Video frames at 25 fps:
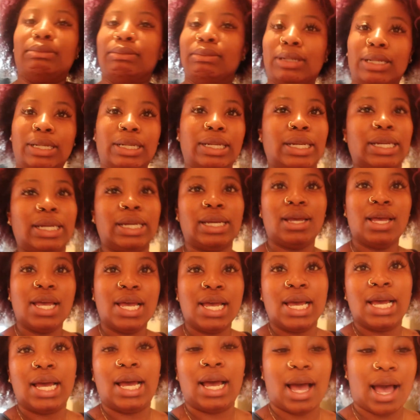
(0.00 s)
but
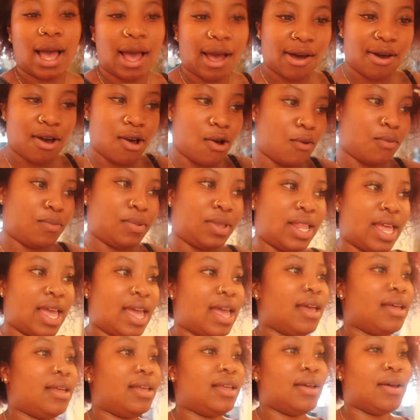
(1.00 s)
I hope
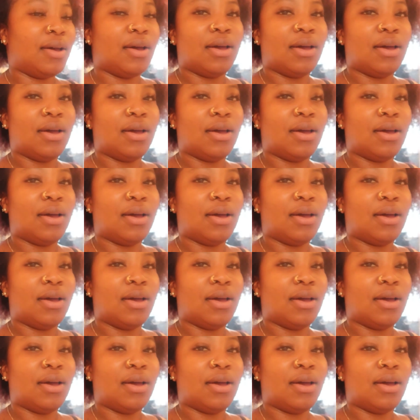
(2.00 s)
that